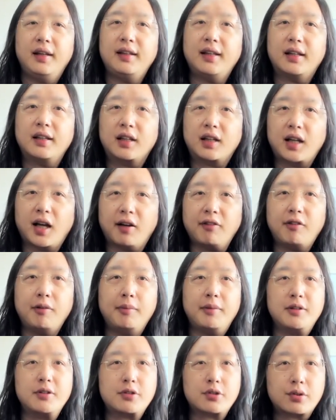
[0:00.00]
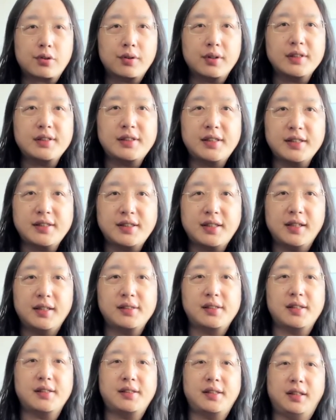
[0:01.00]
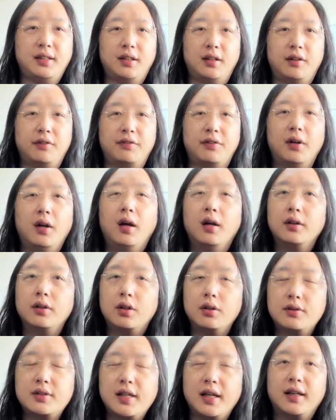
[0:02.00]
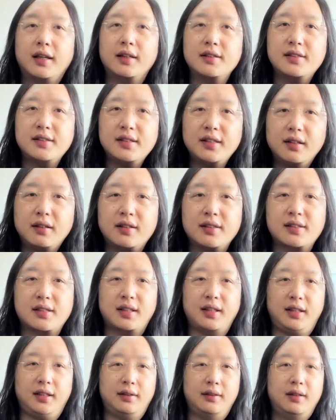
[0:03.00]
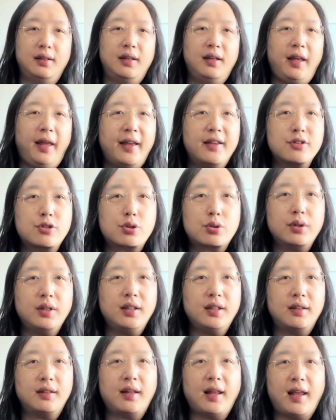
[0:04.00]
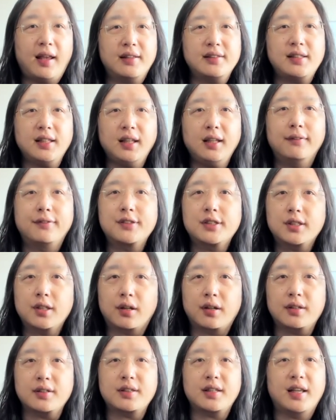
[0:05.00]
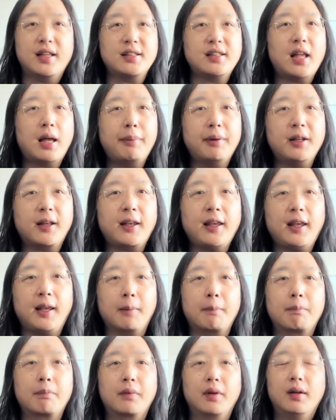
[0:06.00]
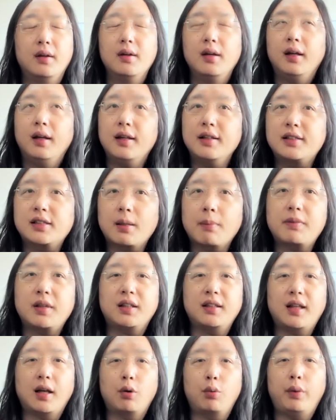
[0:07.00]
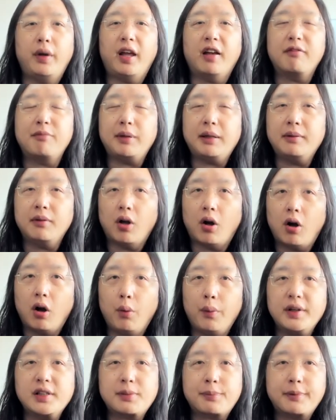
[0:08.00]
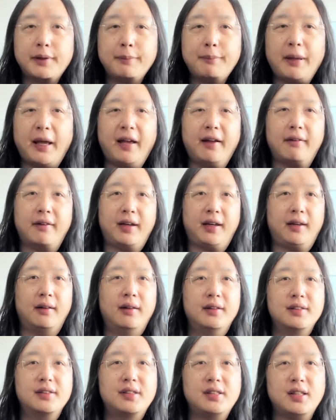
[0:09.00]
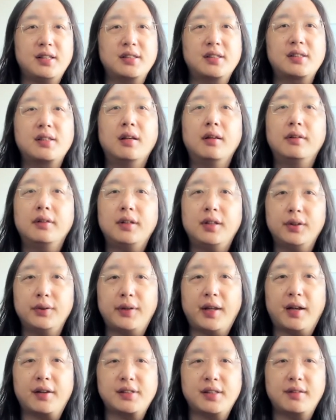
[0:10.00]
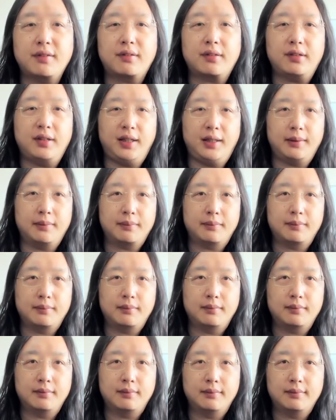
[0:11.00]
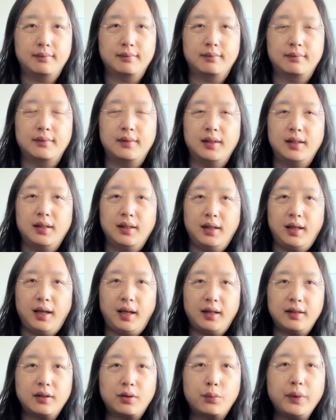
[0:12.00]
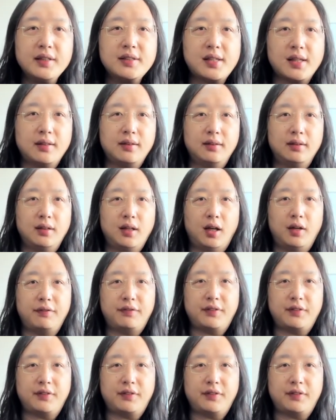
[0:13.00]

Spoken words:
and that the government trusts the citizens enough to take it seriously and treat it as if SARS has happened again. It's something that we have been always preparing since 2003. And the reason